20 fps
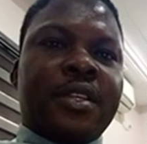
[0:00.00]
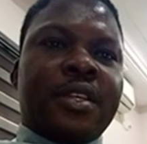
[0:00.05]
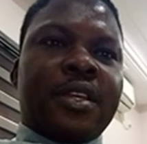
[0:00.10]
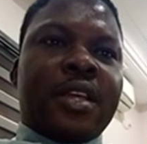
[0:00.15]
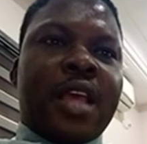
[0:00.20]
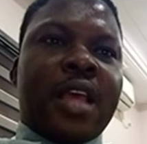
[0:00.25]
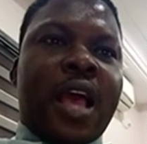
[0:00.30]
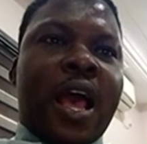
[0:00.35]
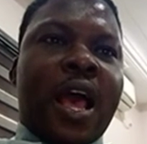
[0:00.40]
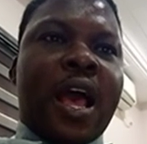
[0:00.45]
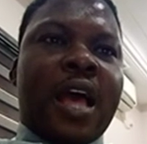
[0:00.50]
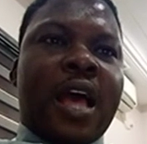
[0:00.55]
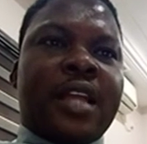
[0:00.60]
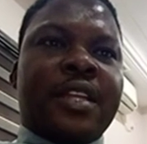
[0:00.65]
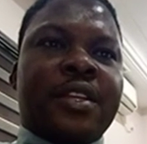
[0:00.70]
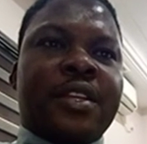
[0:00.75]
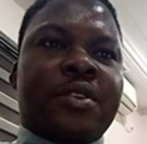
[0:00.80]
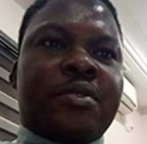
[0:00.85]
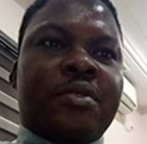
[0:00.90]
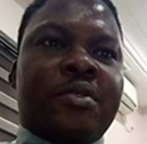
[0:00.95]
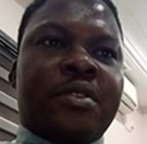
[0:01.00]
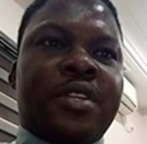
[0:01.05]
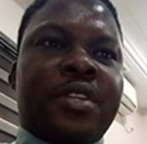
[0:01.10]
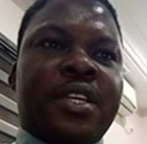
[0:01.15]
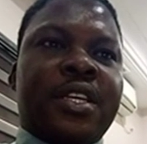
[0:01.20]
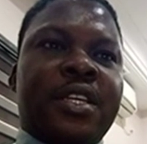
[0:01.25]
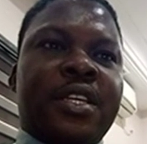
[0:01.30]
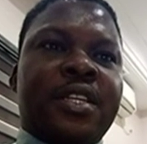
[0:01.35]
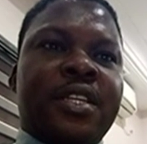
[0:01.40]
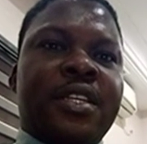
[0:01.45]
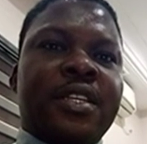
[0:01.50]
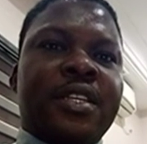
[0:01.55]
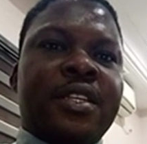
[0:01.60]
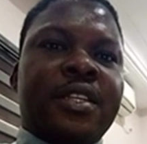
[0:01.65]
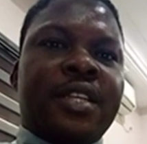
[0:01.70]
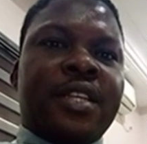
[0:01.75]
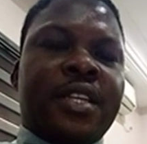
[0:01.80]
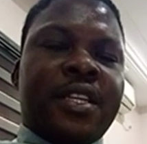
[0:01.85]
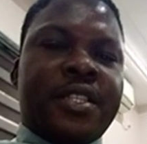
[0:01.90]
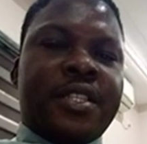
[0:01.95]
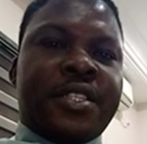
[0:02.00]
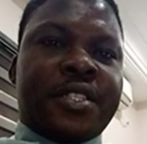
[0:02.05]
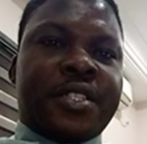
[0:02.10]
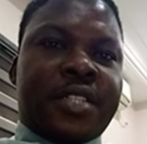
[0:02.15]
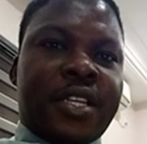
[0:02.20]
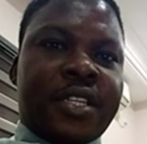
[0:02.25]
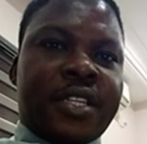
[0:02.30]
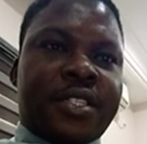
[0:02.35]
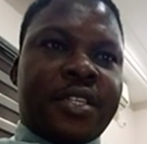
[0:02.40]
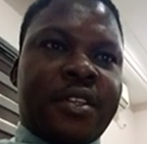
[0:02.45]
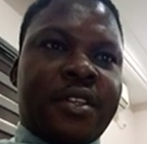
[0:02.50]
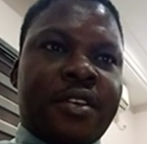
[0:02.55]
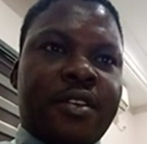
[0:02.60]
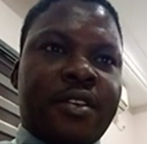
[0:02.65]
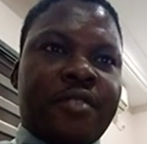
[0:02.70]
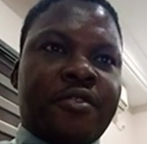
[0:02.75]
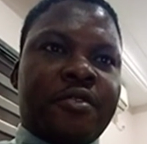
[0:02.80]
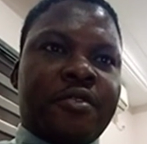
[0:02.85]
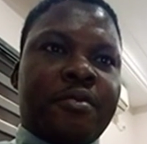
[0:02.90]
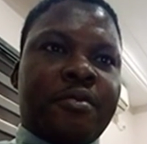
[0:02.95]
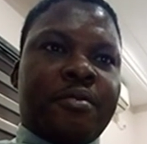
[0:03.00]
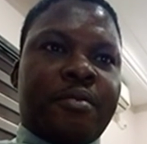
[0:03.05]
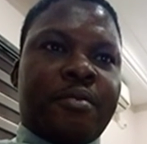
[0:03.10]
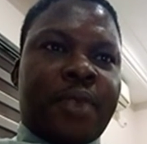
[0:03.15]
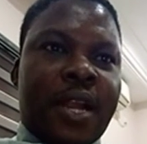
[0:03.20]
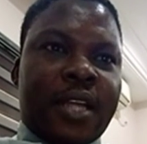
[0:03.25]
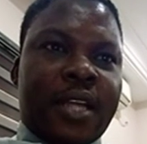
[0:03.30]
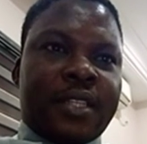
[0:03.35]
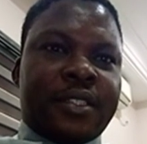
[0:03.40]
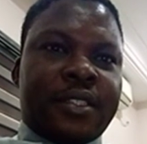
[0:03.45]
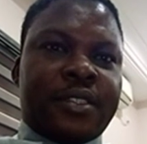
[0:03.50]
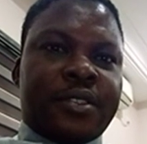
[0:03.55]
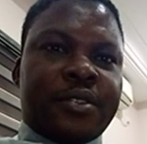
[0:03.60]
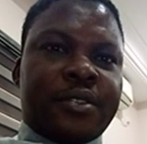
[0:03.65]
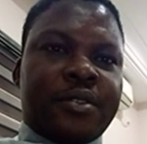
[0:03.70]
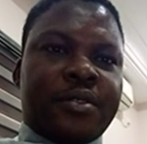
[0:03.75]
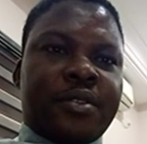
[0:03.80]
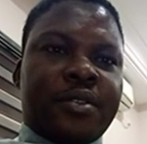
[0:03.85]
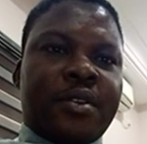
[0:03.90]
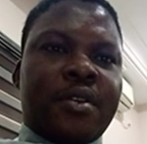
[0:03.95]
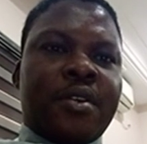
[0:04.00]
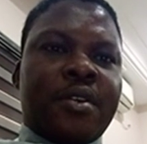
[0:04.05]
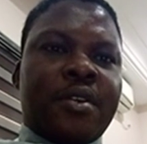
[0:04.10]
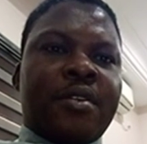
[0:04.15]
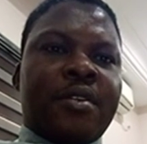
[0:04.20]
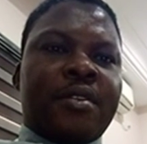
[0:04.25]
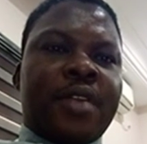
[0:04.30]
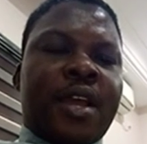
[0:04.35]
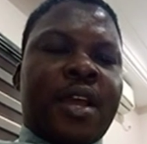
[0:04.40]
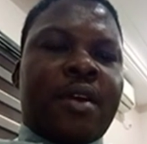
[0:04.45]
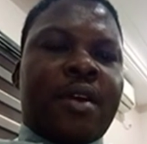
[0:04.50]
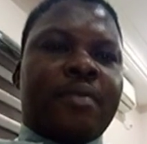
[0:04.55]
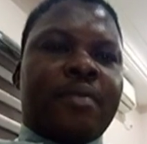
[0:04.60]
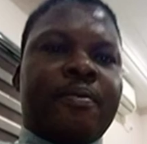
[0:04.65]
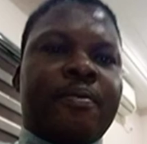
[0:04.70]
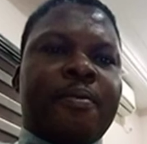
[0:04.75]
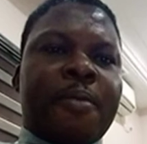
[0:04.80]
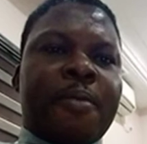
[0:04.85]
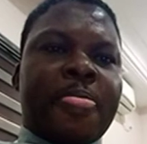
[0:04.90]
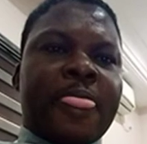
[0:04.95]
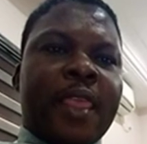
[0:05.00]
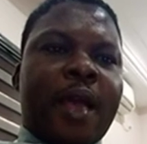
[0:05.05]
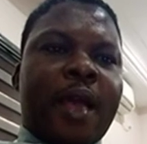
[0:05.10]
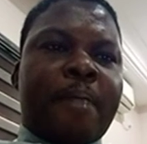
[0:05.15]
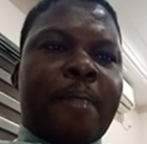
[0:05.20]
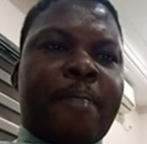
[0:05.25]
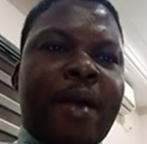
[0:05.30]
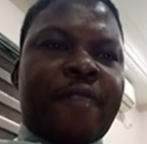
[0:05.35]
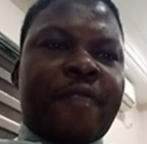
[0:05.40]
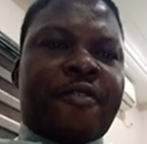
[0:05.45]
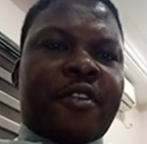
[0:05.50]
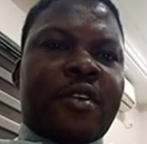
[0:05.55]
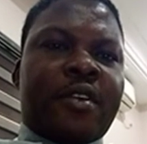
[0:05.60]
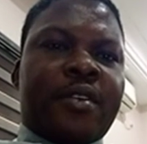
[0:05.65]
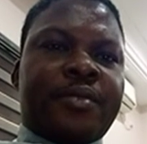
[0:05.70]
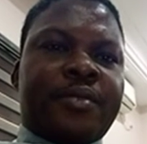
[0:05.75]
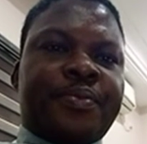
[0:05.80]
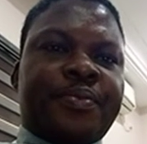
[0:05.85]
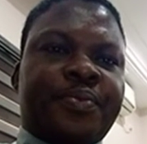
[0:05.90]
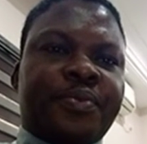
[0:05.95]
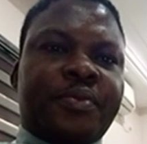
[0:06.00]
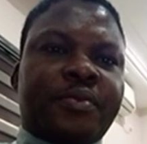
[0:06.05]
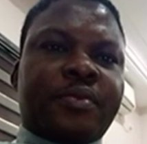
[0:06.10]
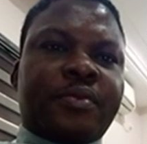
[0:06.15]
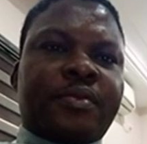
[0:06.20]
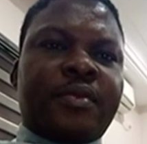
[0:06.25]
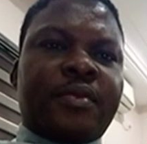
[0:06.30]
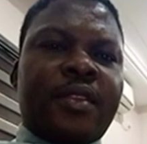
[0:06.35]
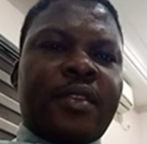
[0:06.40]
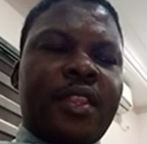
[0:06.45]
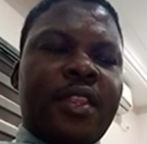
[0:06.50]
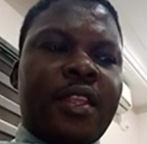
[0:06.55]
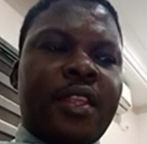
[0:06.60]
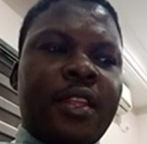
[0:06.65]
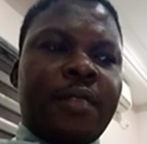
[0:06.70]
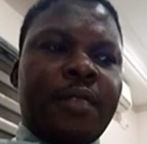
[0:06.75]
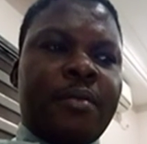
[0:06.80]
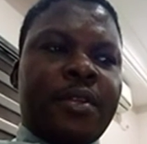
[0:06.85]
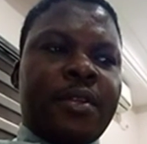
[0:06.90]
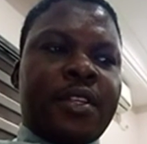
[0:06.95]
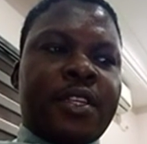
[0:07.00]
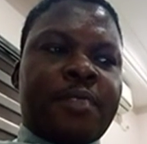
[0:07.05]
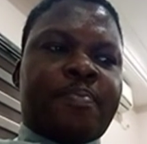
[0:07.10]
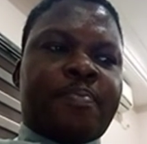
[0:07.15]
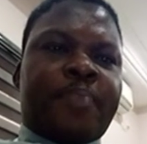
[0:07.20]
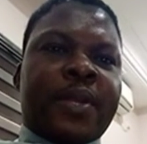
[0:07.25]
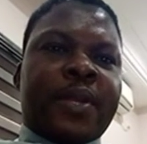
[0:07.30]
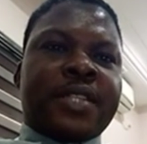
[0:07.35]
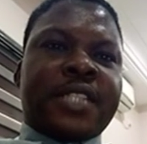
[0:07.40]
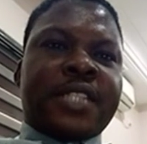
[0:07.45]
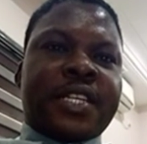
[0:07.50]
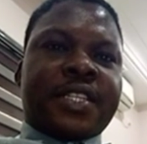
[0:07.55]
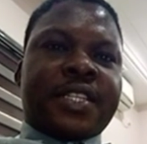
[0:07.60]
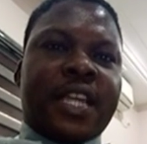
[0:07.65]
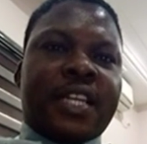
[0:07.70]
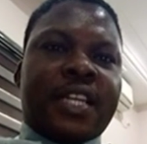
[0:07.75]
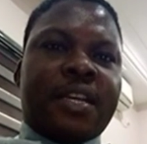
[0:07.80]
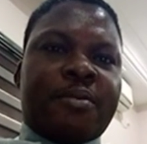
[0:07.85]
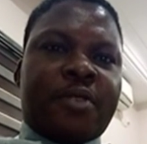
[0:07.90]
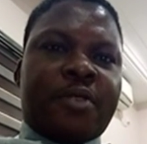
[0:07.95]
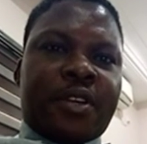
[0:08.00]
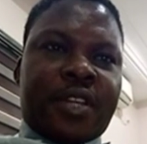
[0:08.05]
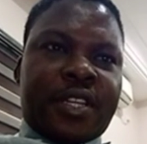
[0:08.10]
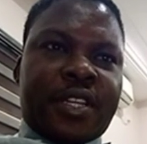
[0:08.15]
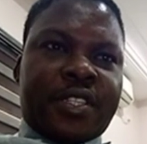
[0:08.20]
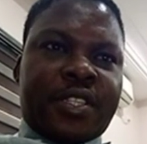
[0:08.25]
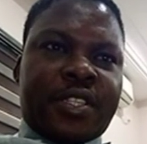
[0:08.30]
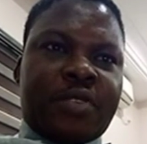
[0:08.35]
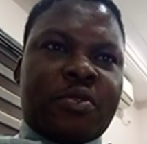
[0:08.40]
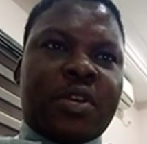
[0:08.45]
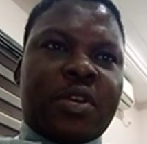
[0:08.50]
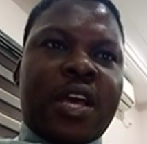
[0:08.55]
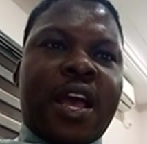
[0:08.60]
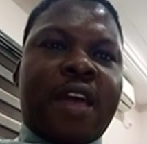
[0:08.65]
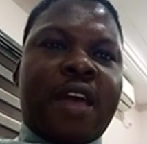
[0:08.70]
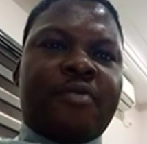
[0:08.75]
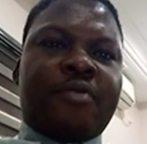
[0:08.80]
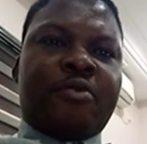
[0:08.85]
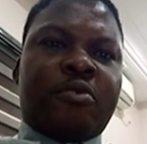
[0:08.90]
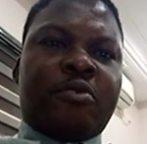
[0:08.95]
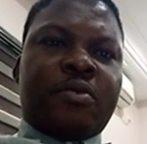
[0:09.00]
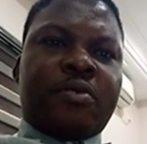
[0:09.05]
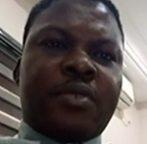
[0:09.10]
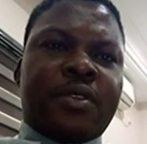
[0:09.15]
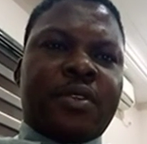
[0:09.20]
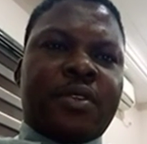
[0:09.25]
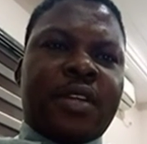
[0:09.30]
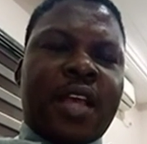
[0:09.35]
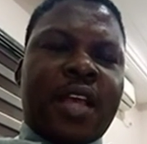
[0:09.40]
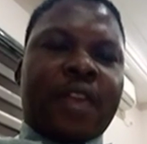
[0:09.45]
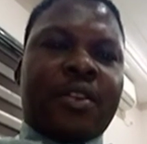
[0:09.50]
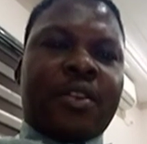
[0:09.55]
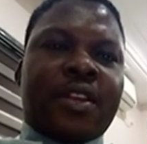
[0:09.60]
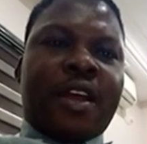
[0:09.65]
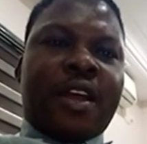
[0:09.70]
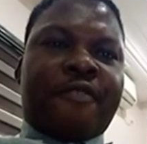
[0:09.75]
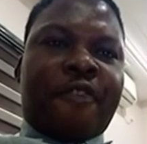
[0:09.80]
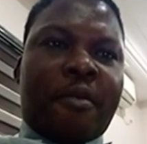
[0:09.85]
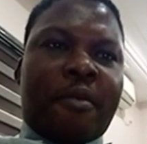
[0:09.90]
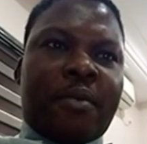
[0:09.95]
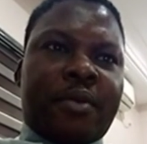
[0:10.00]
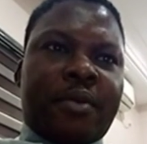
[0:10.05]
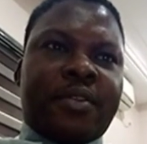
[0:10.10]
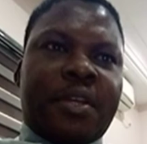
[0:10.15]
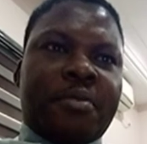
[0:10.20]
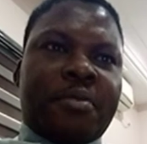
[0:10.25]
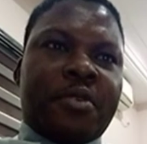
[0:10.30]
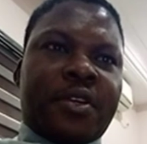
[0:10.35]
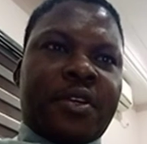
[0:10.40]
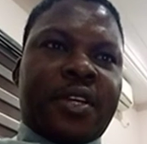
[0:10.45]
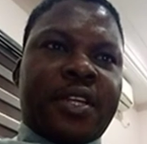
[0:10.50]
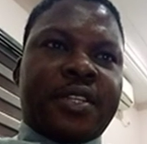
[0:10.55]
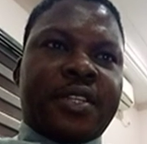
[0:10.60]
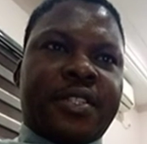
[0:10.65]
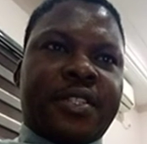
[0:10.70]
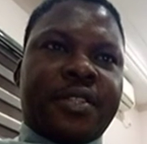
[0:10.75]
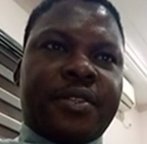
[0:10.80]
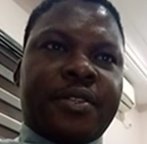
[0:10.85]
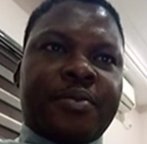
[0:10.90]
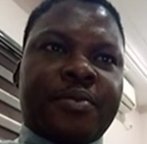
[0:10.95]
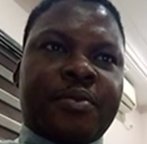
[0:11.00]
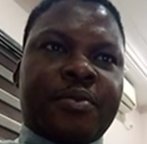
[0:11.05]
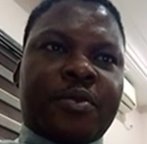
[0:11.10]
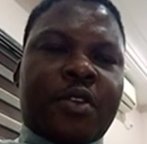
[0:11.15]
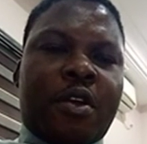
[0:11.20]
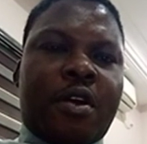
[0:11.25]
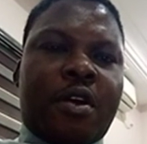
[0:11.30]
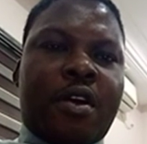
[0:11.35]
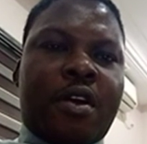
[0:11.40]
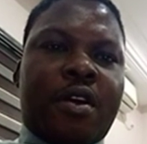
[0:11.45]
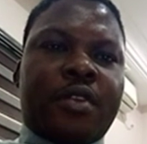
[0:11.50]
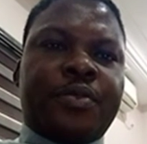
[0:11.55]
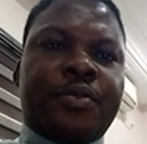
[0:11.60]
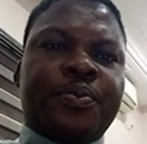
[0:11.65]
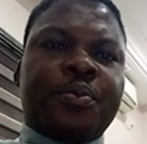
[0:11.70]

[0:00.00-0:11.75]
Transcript: and including the legislative branch. Now, apart from this presidential democracy, we have another form of democracy called